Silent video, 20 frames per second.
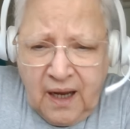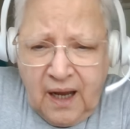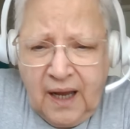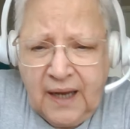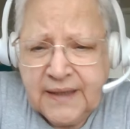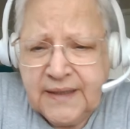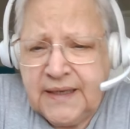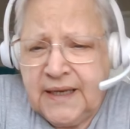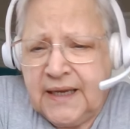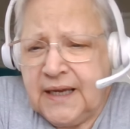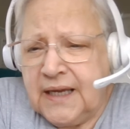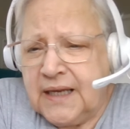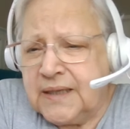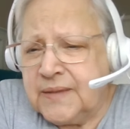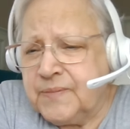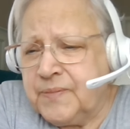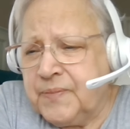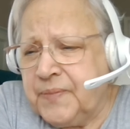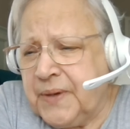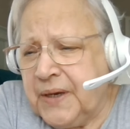I can't
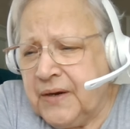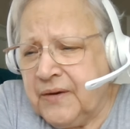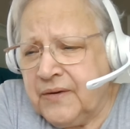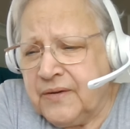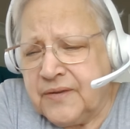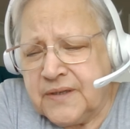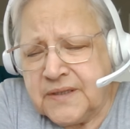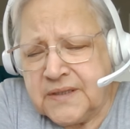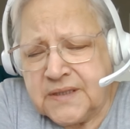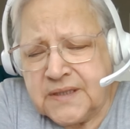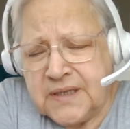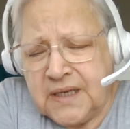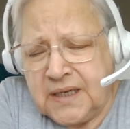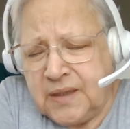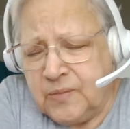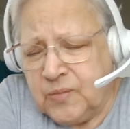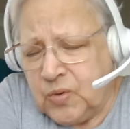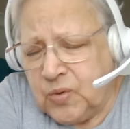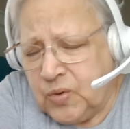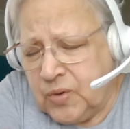bear this
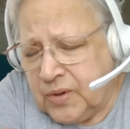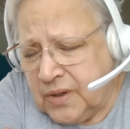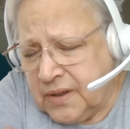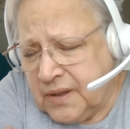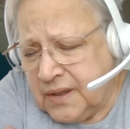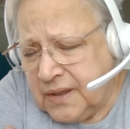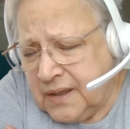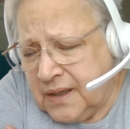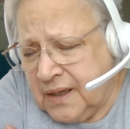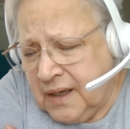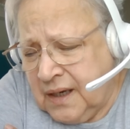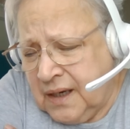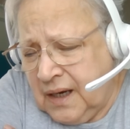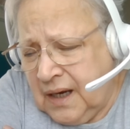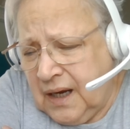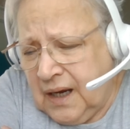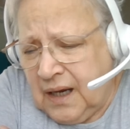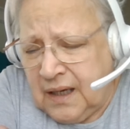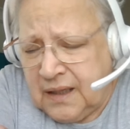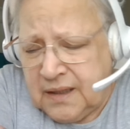anymore.
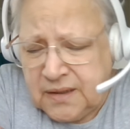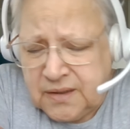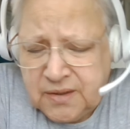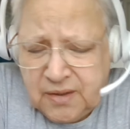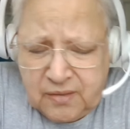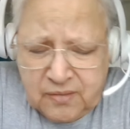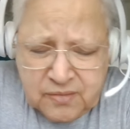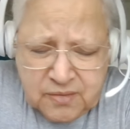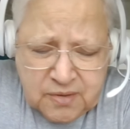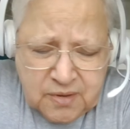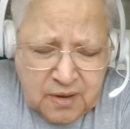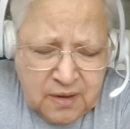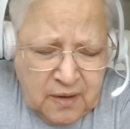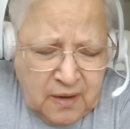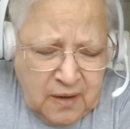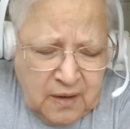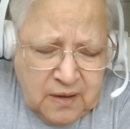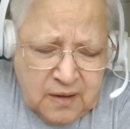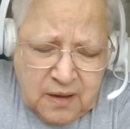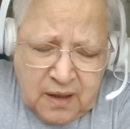I don't
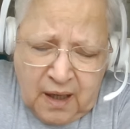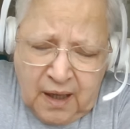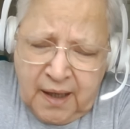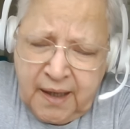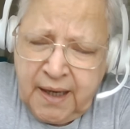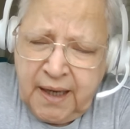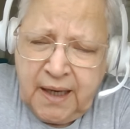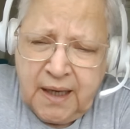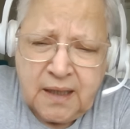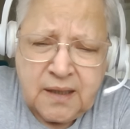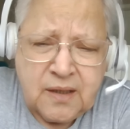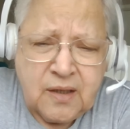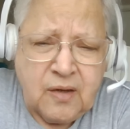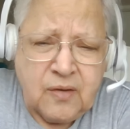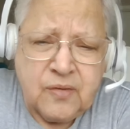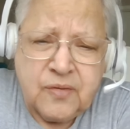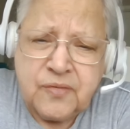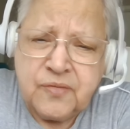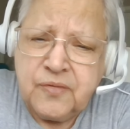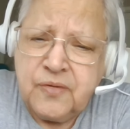I can't
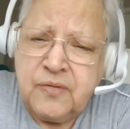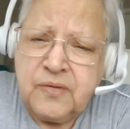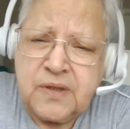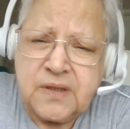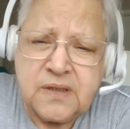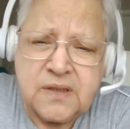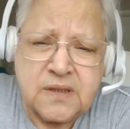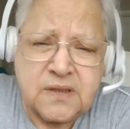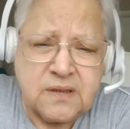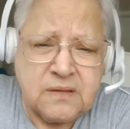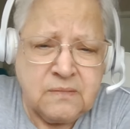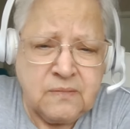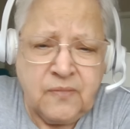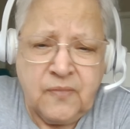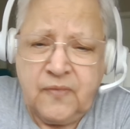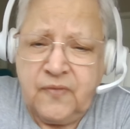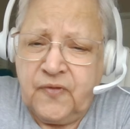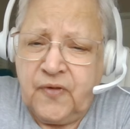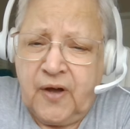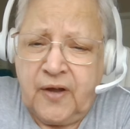go through this,
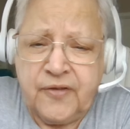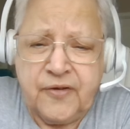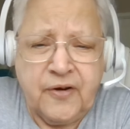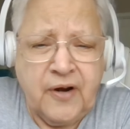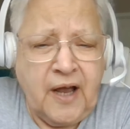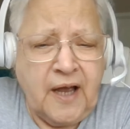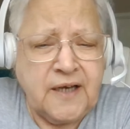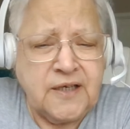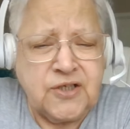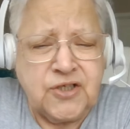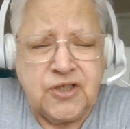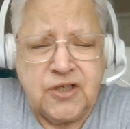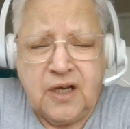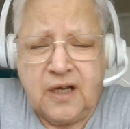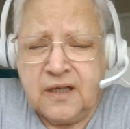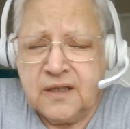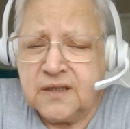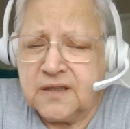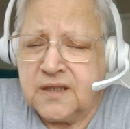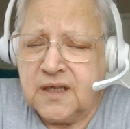Father. I
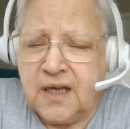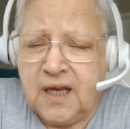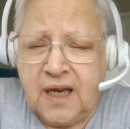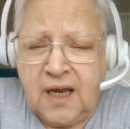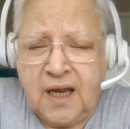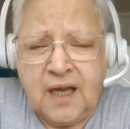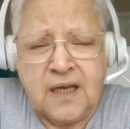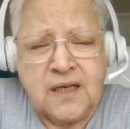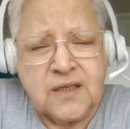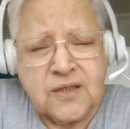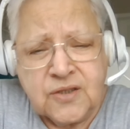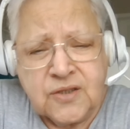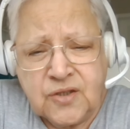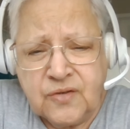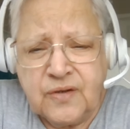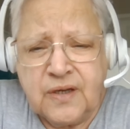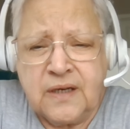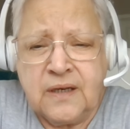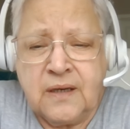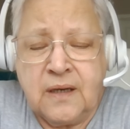just can't do
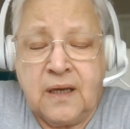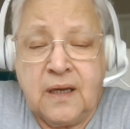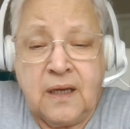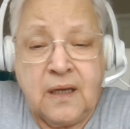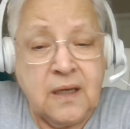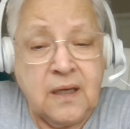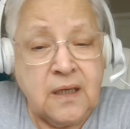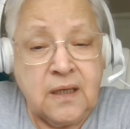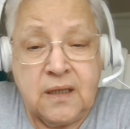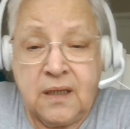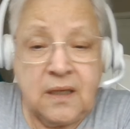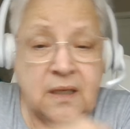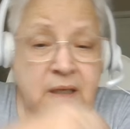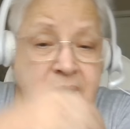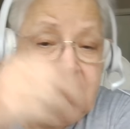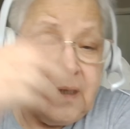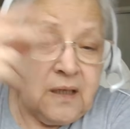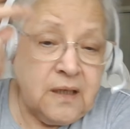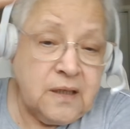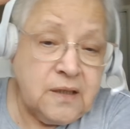it.
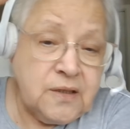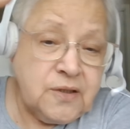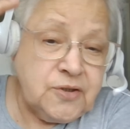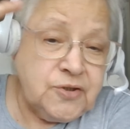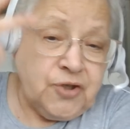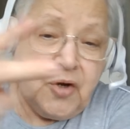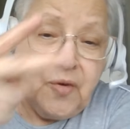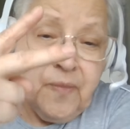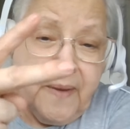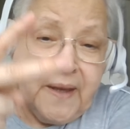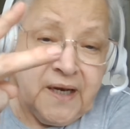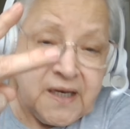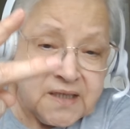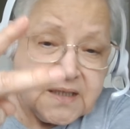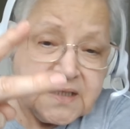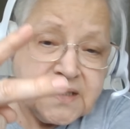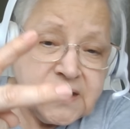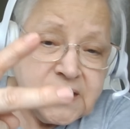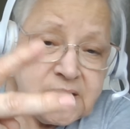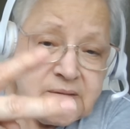Two
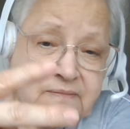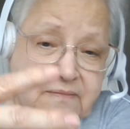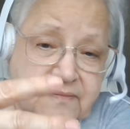minutes.